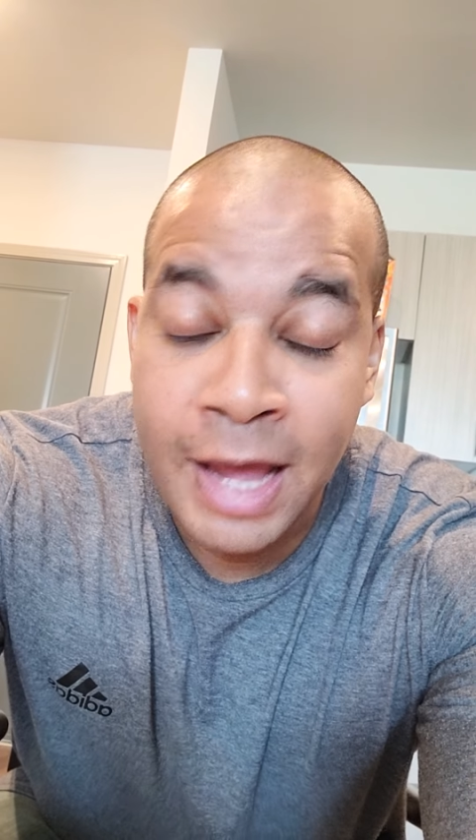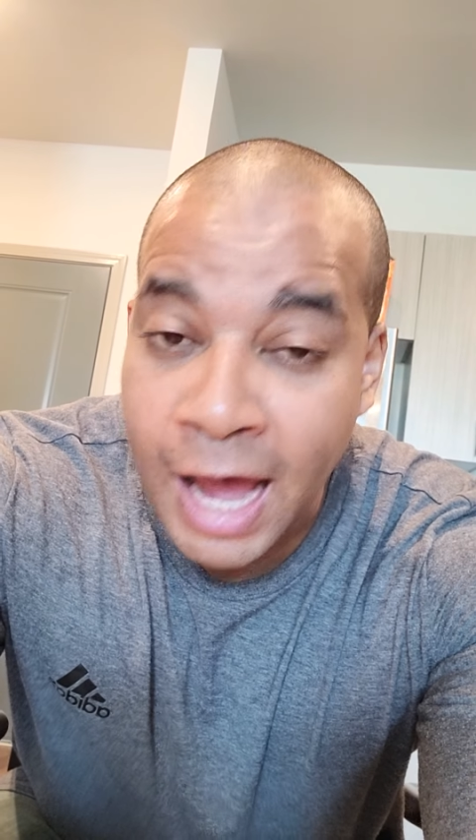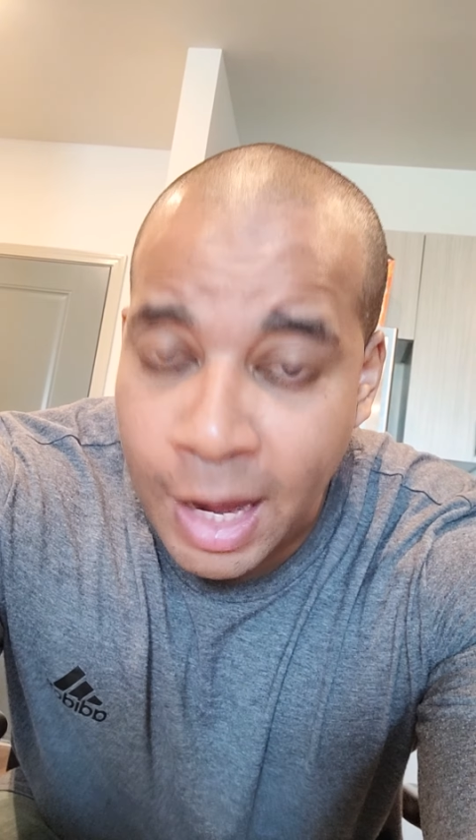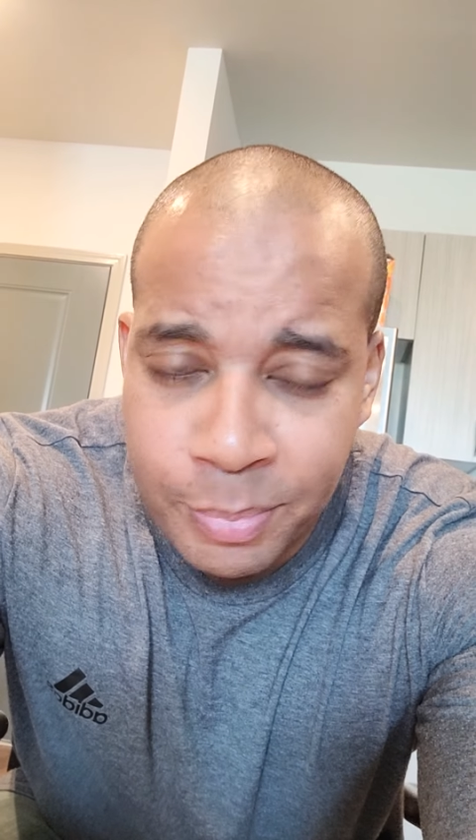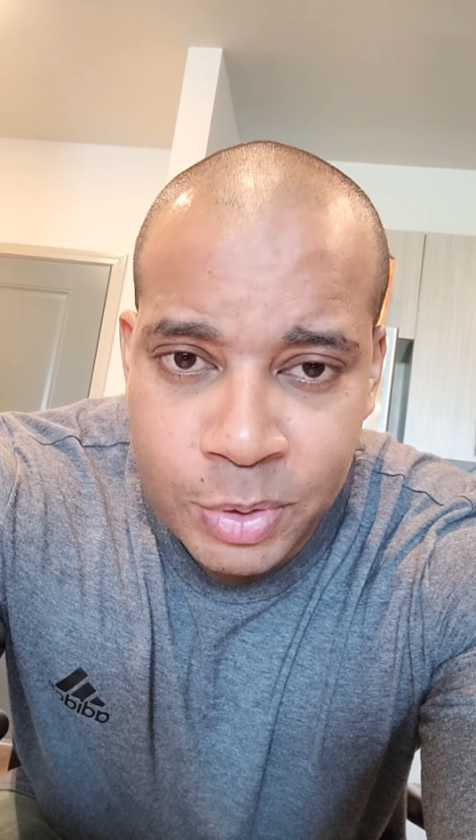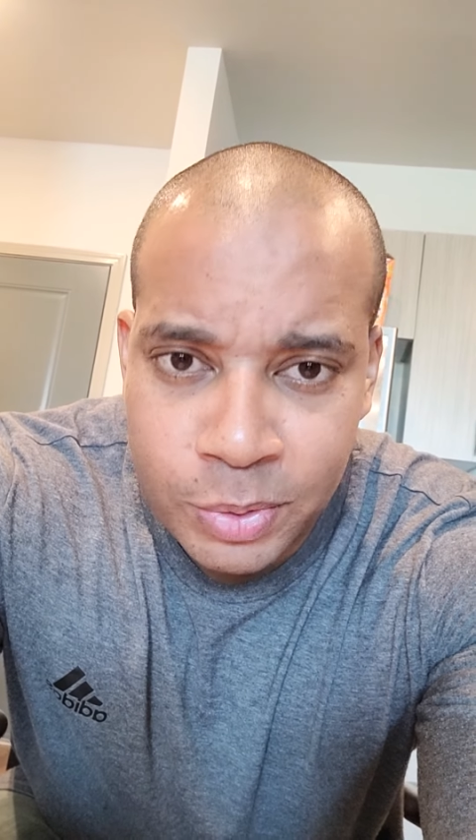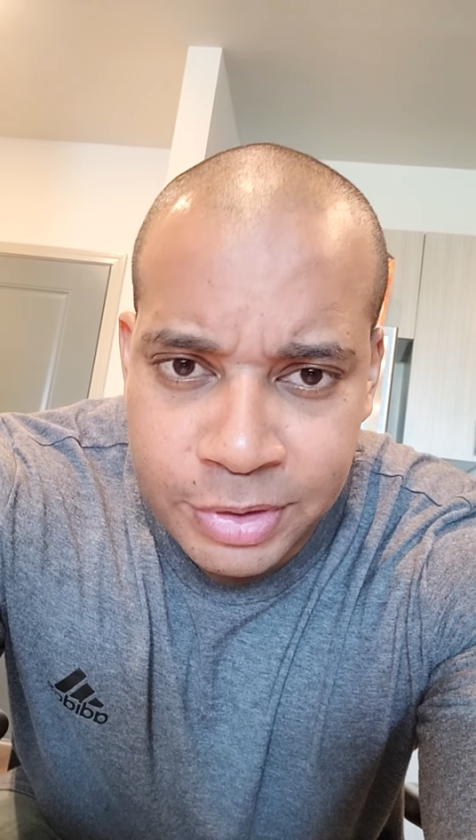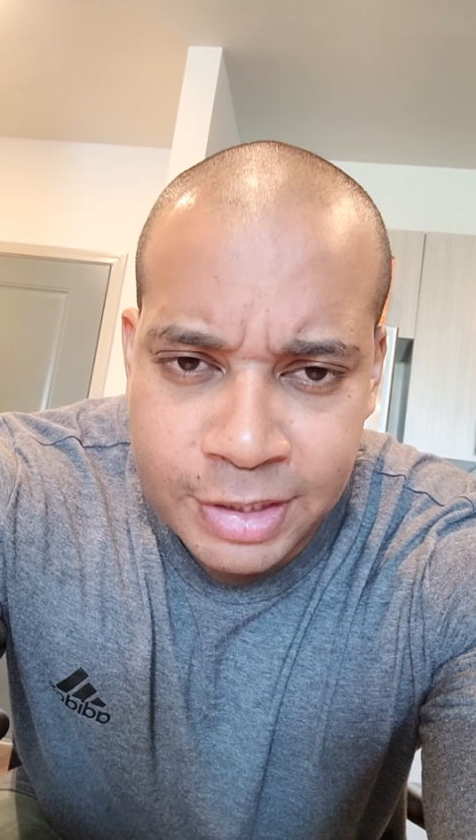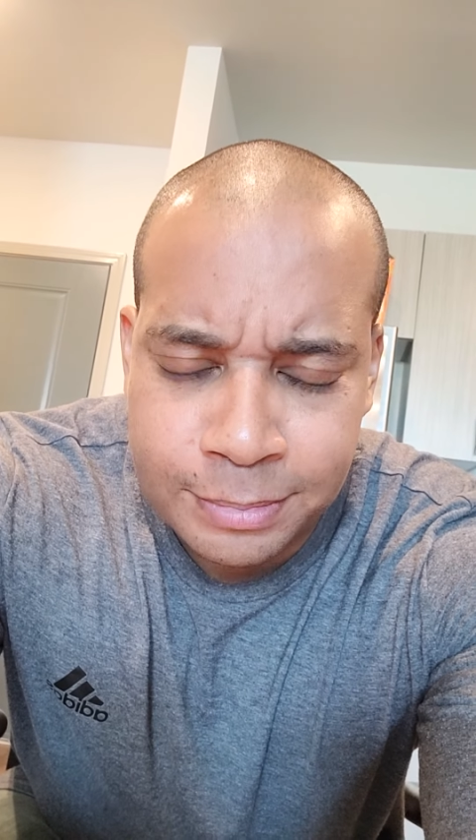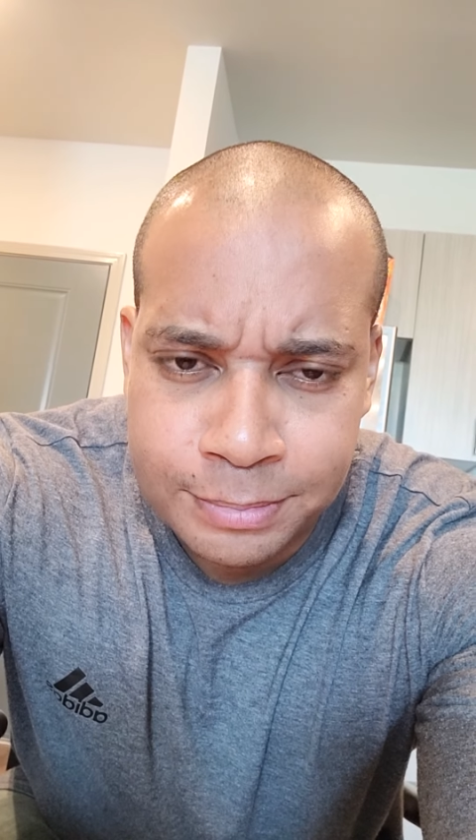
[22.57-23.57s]
happy
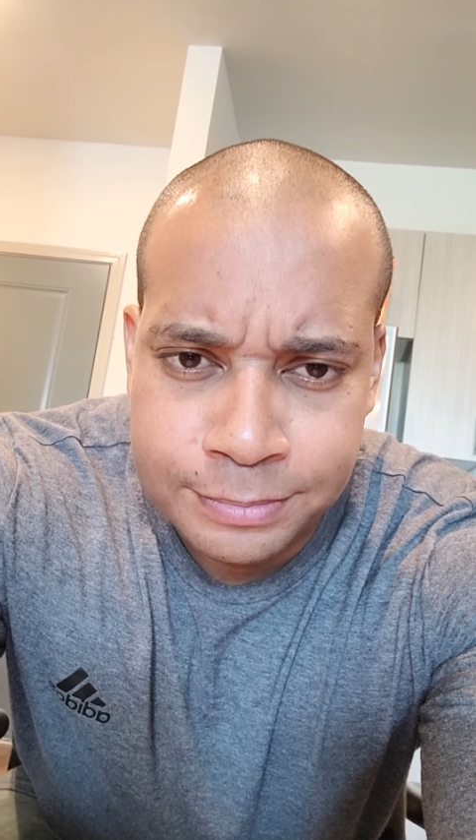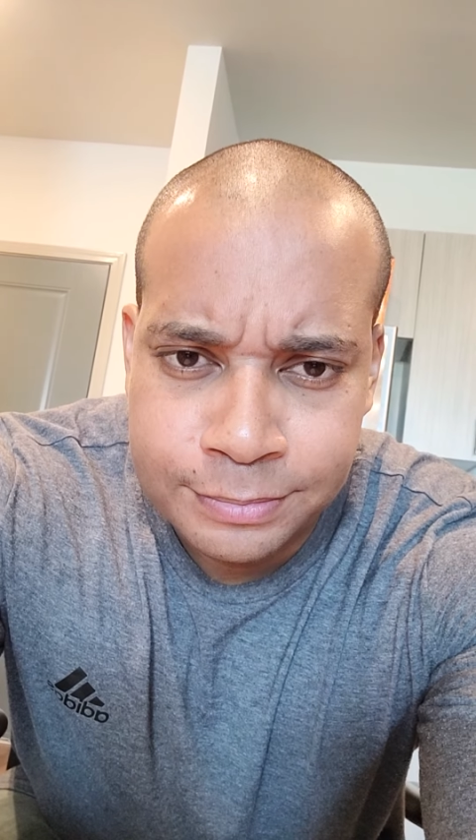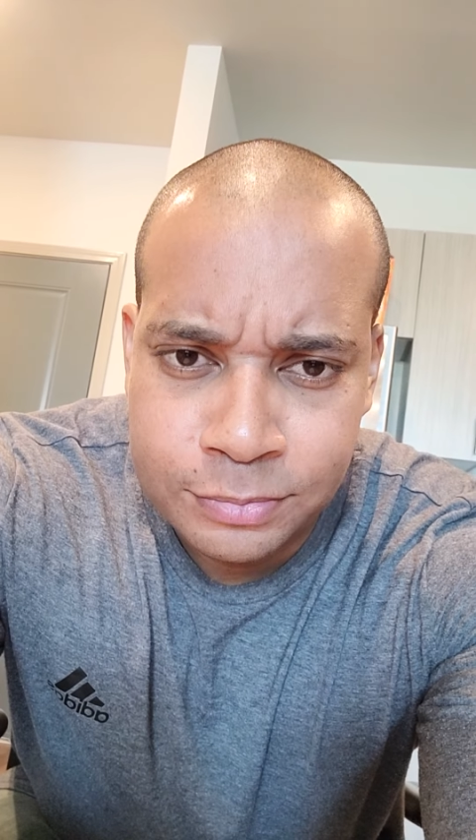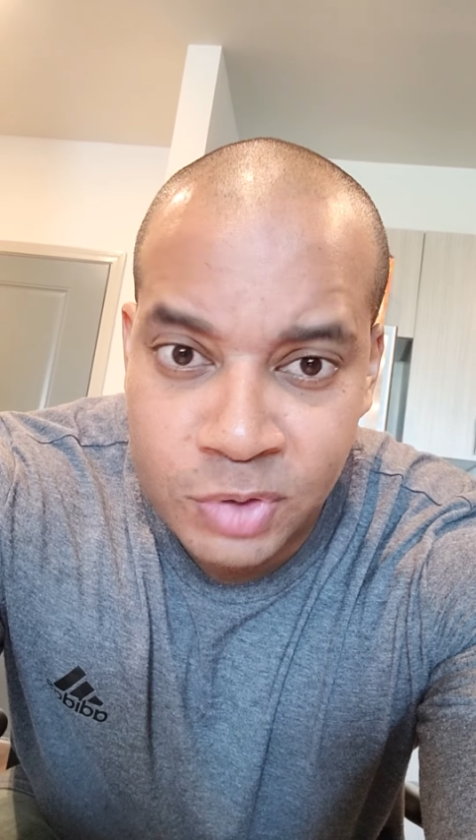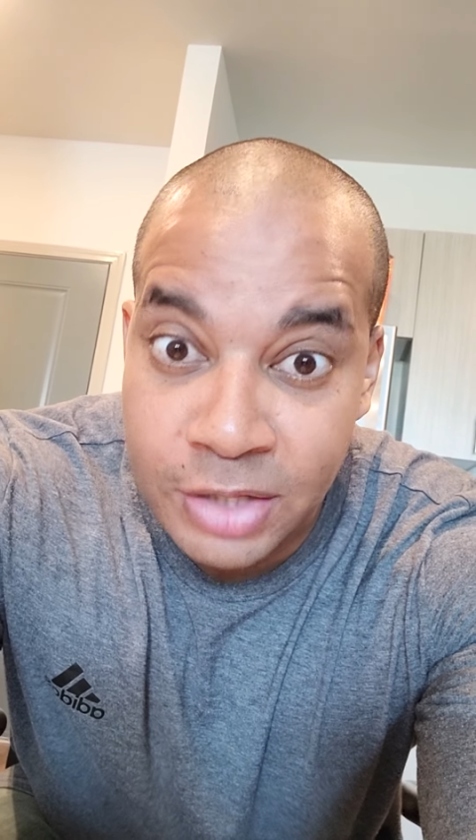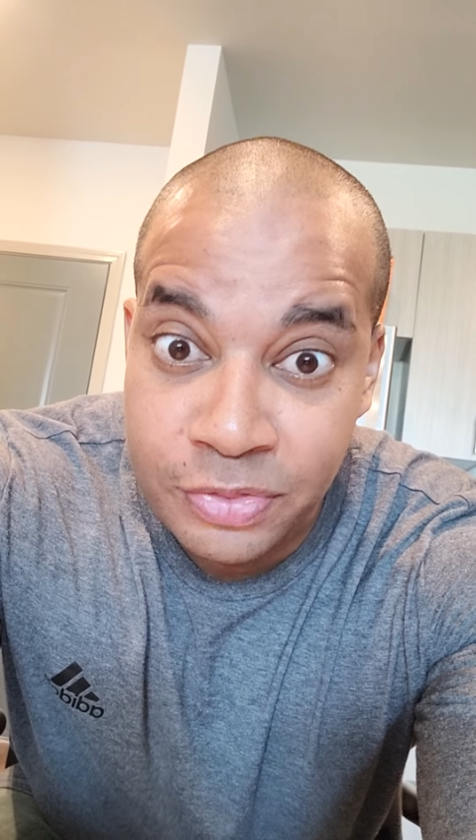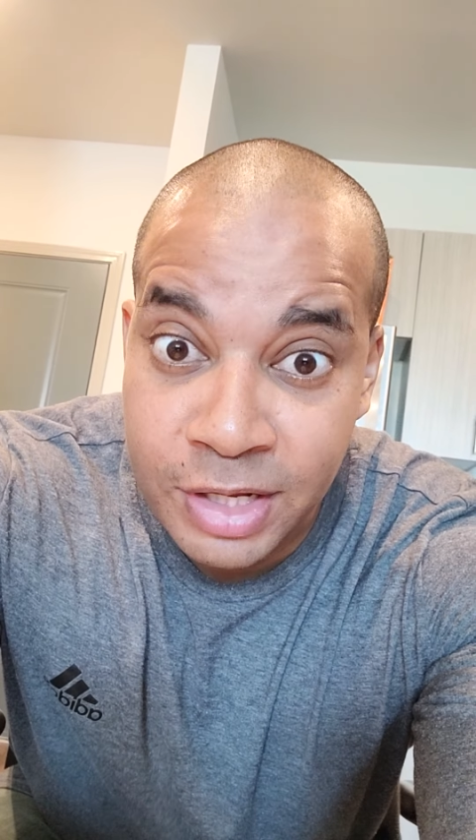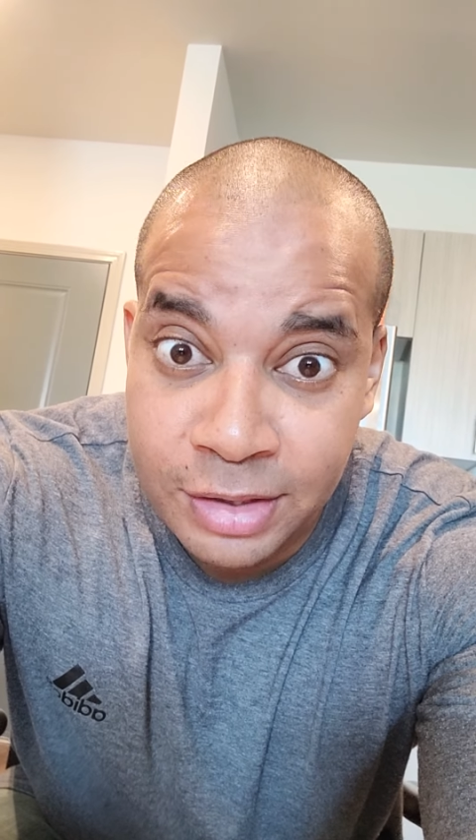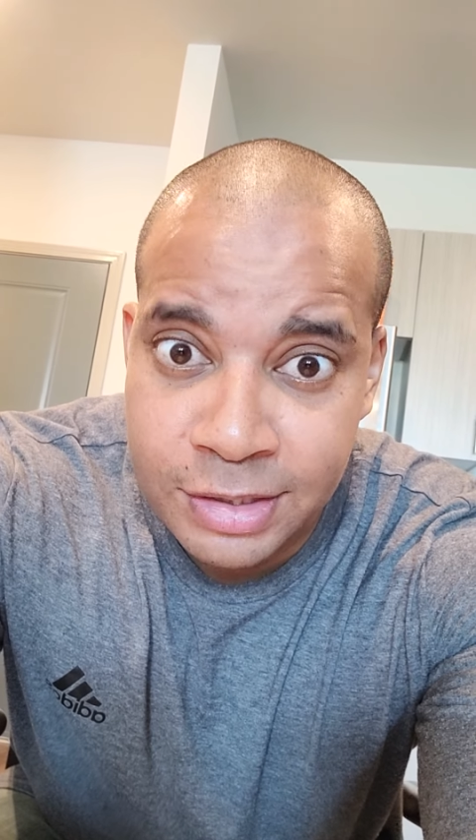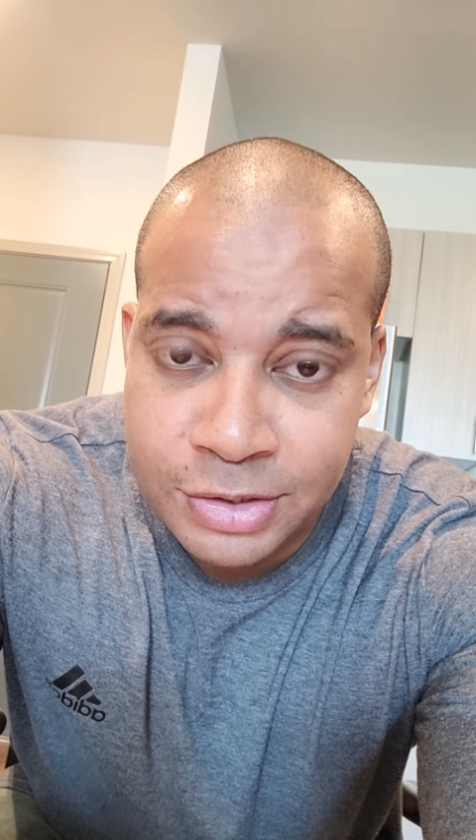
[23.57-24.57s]
with them. They
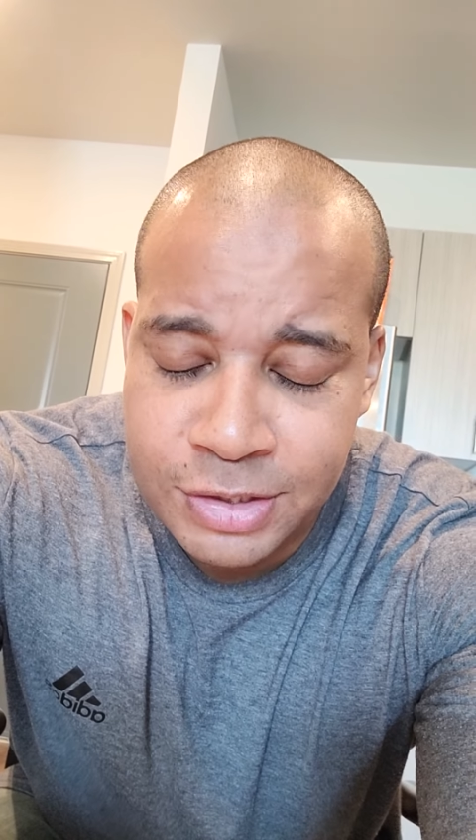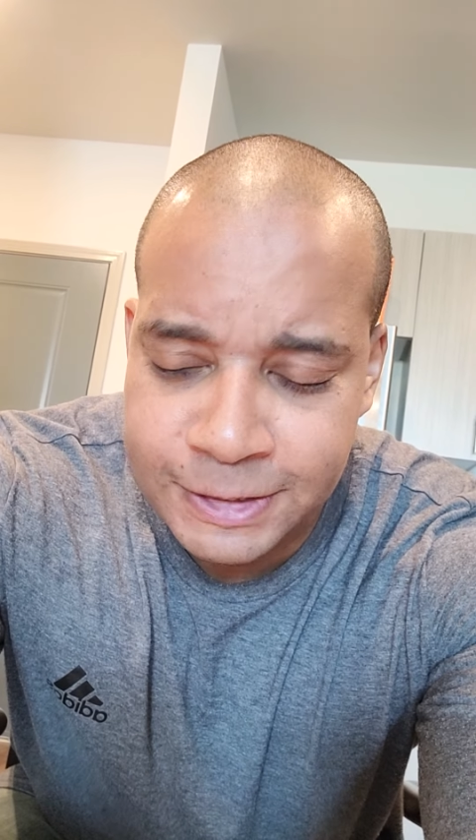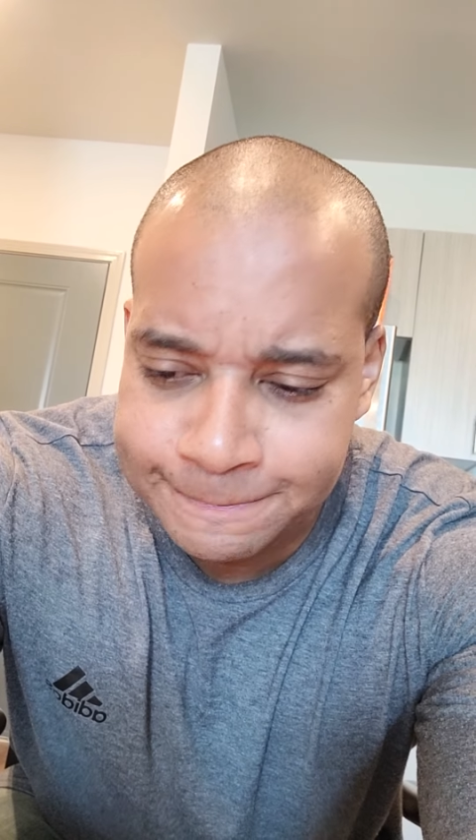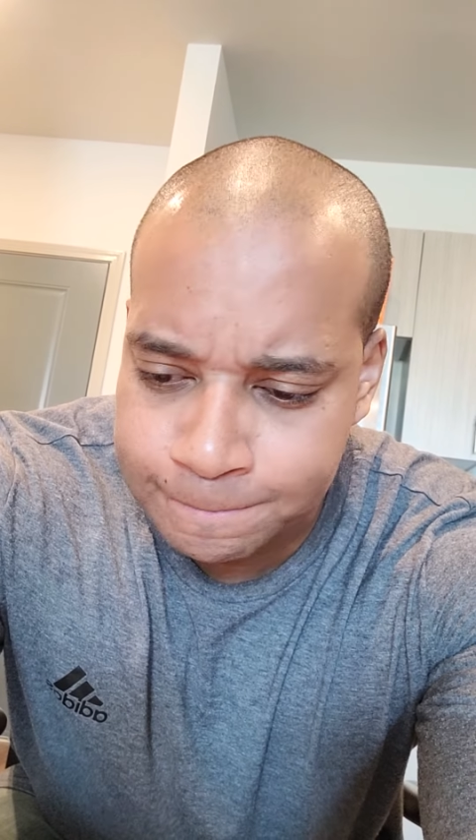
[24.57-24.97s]
think this.